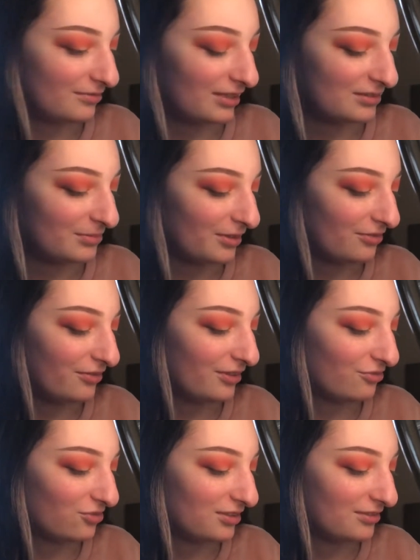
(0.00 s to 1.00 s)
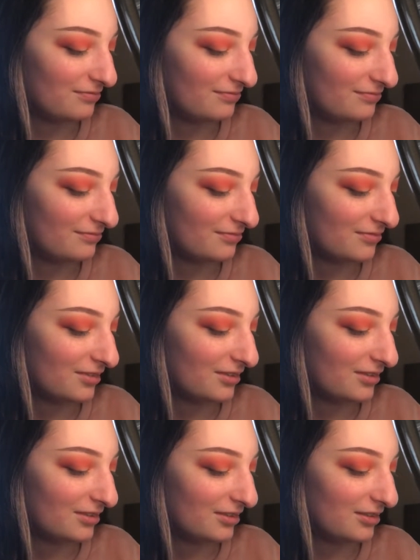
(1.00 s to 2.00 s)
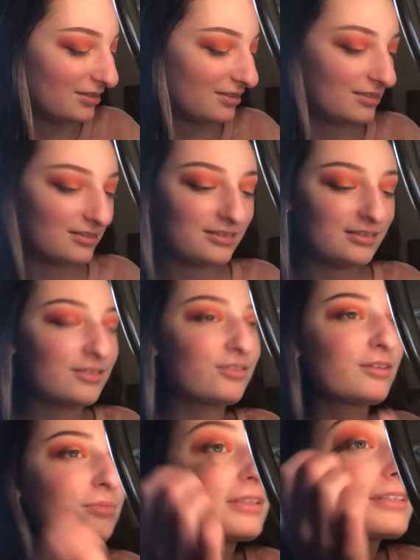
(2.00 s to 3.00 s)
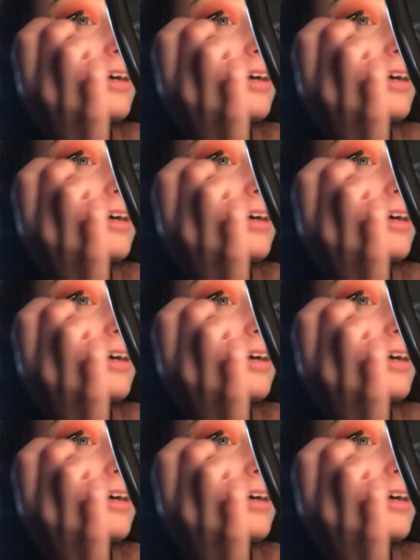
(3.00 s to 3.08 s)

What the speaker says: That's my favorite. It's incredibly